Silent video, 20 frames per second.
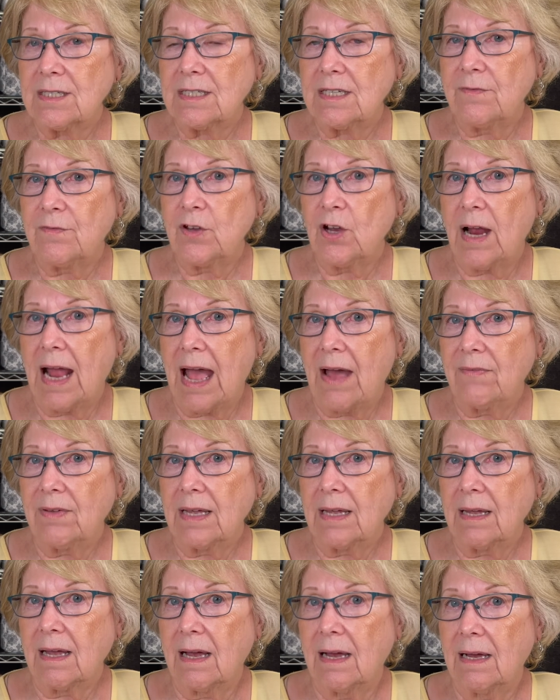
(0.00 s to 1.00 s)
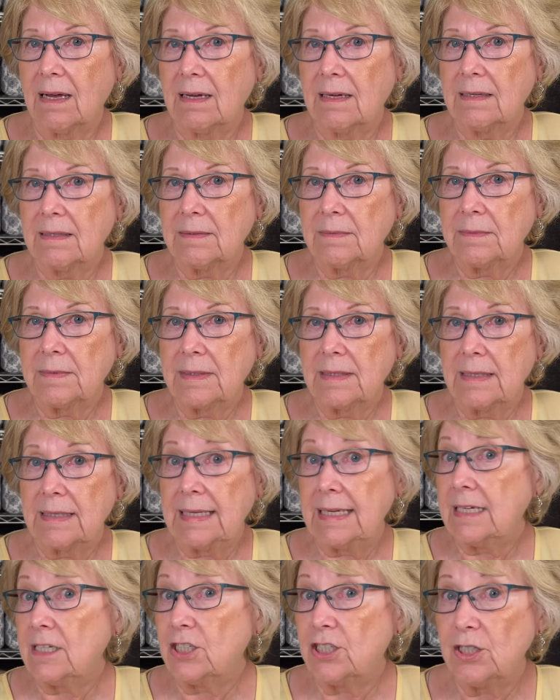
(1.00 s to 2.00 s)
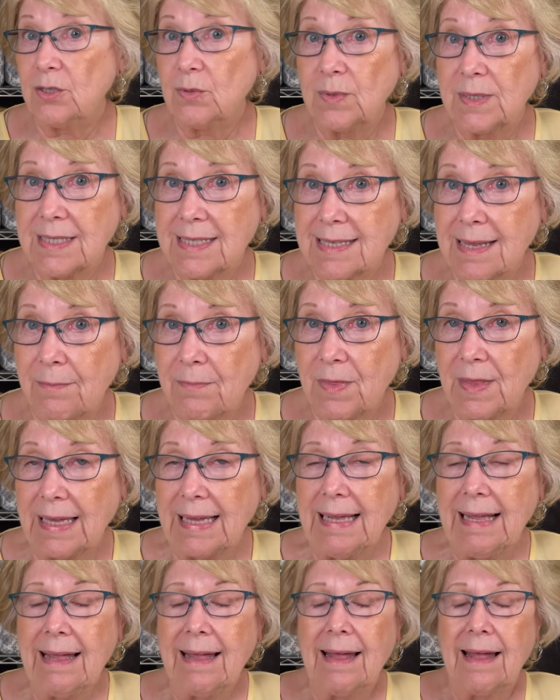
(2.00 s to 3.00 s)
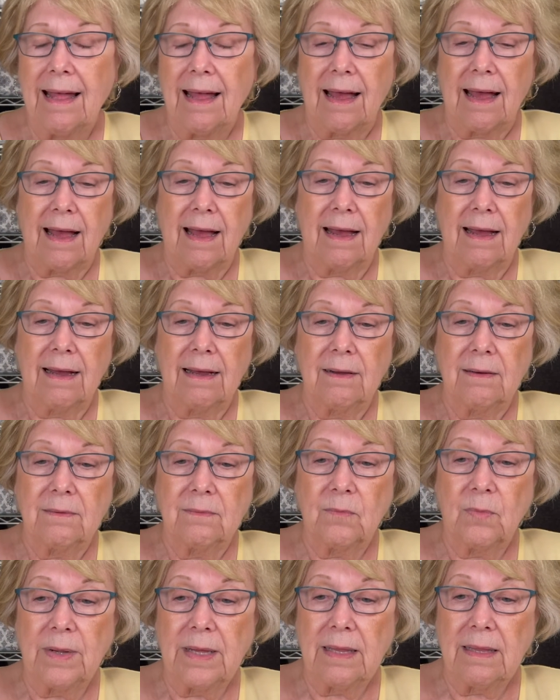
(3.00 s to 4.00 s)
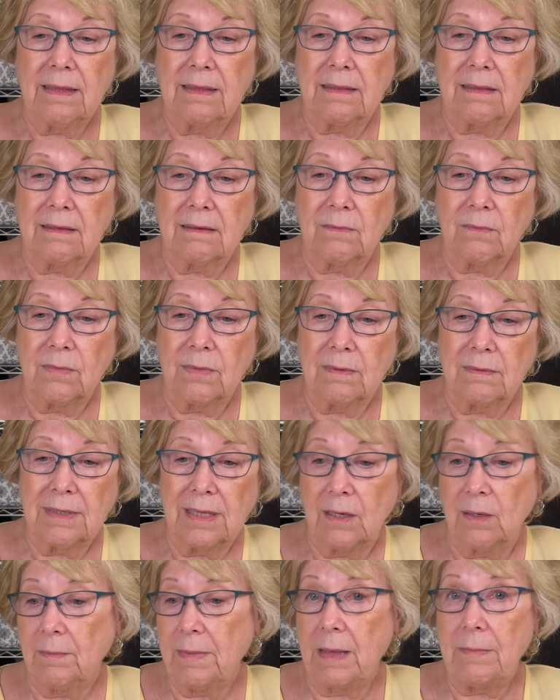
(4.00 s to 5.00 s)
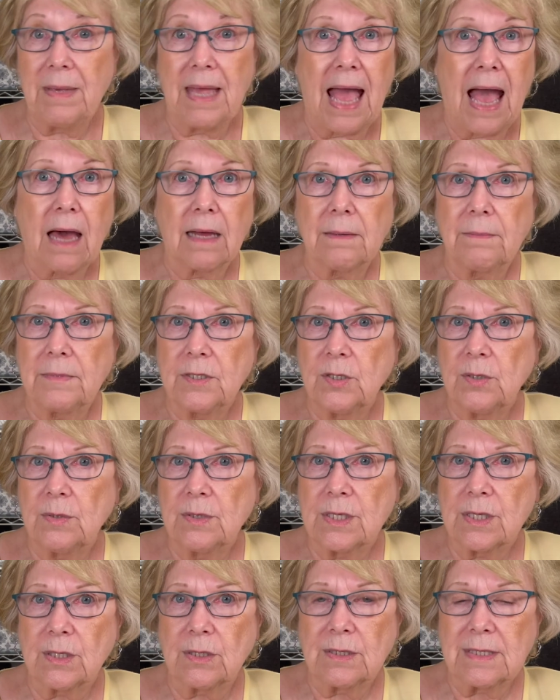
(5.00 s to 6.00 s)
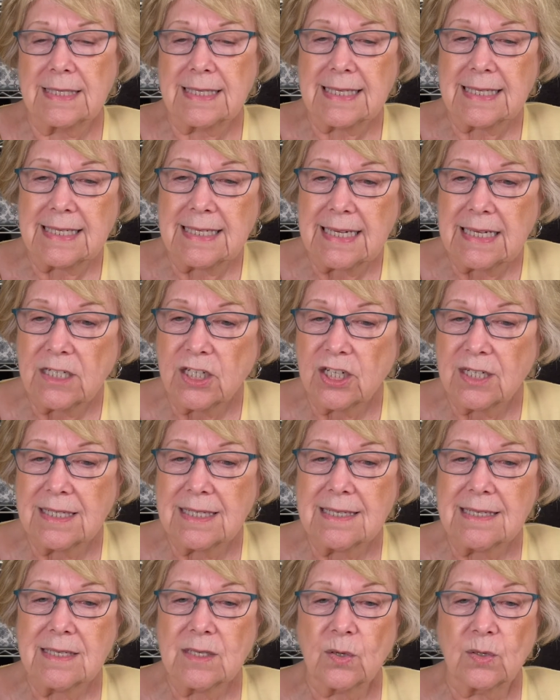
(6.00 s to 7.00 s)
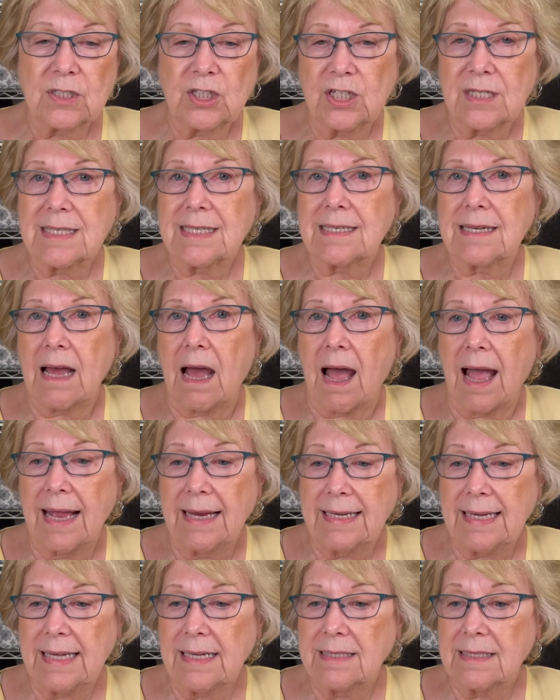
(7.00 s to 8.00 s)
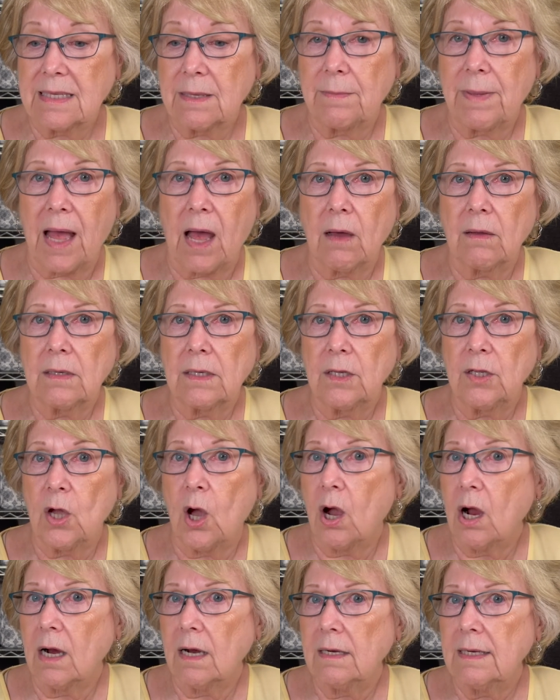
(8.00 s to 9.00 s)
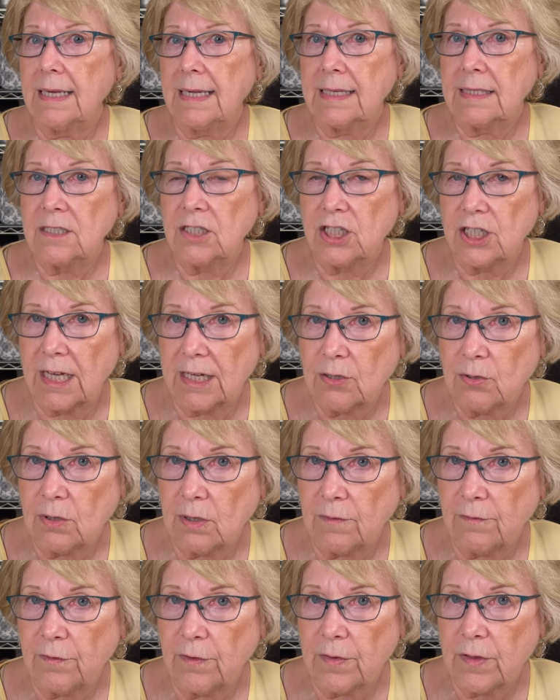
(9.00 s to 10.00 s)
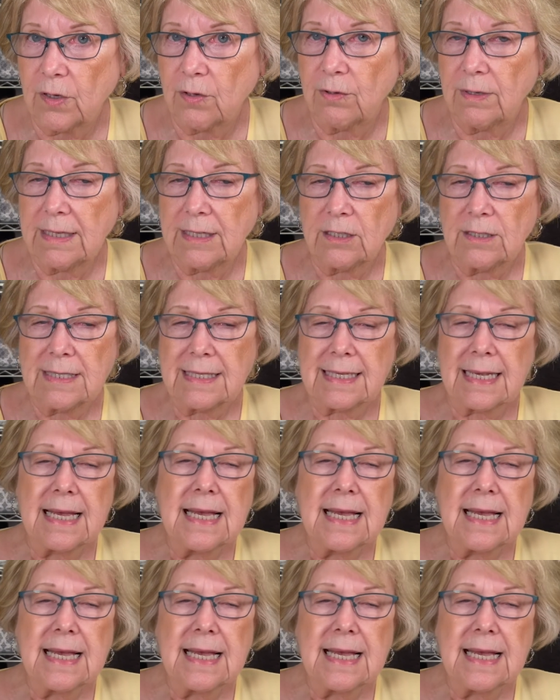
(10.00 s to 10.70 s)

if you're having an issue with something, with maybe how to do certain stitches or just ideas about yarn in general for the critters.